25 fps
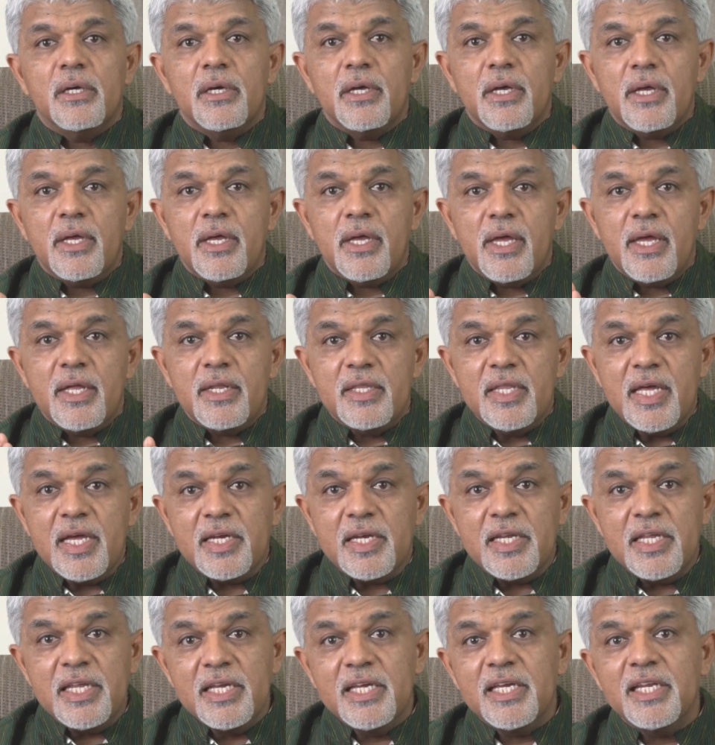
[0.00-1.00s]
and
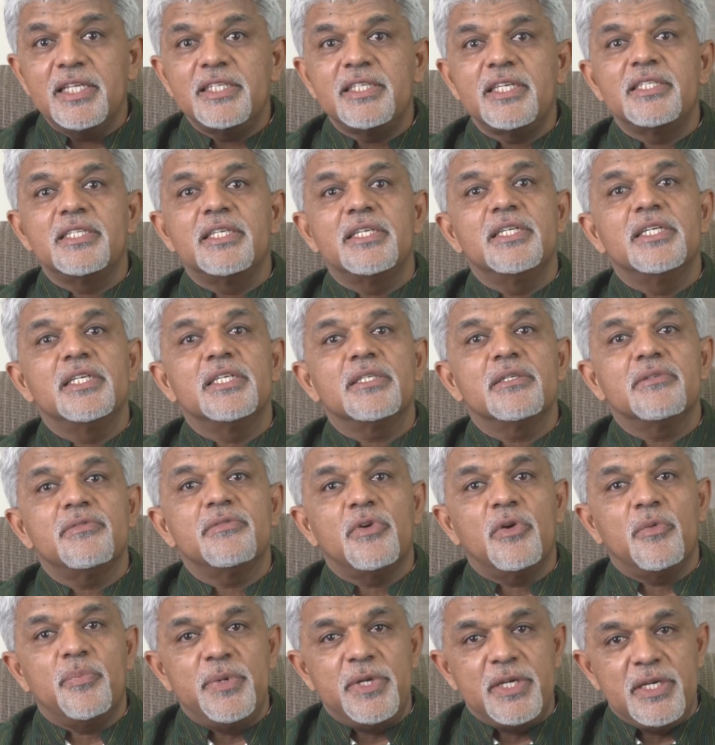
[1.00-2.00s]
that increases the risk
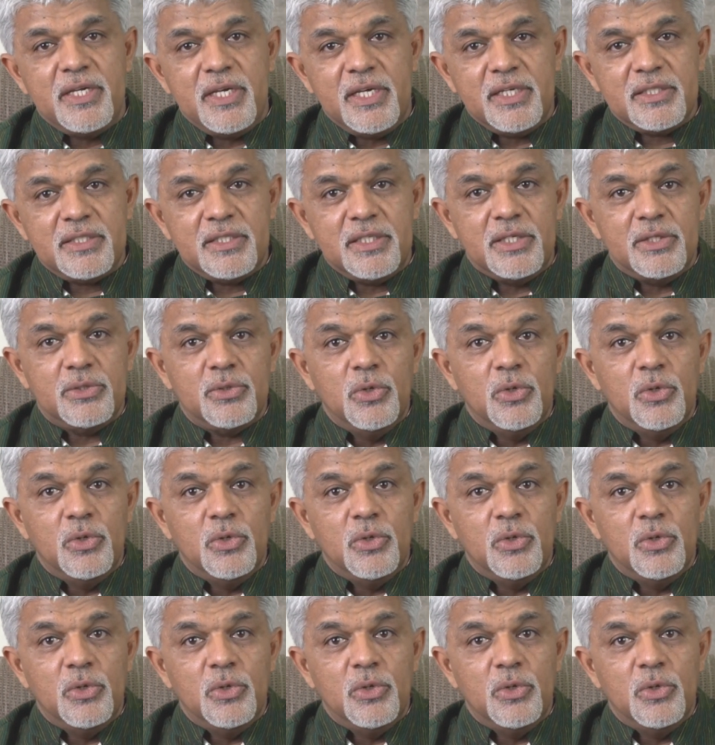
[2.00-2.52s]
for PTSD.